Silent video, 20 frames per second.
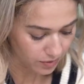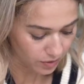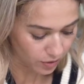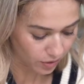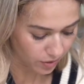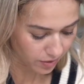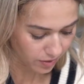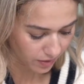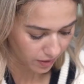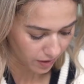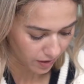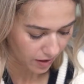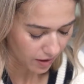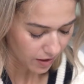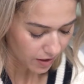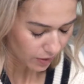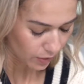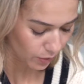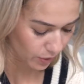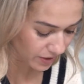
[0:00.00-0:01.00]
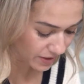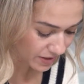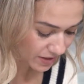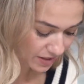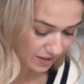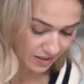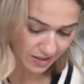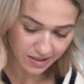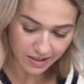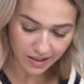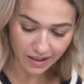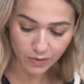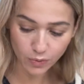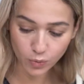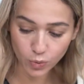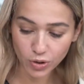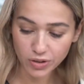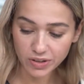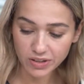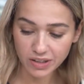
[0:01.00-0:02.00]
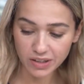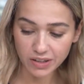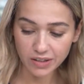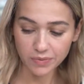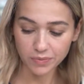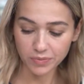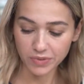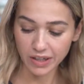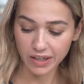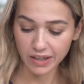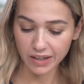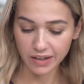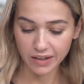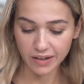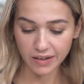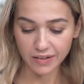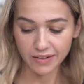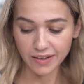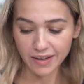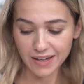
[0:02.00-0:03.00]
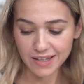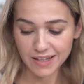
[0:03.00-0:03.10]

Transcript: your quinces in water that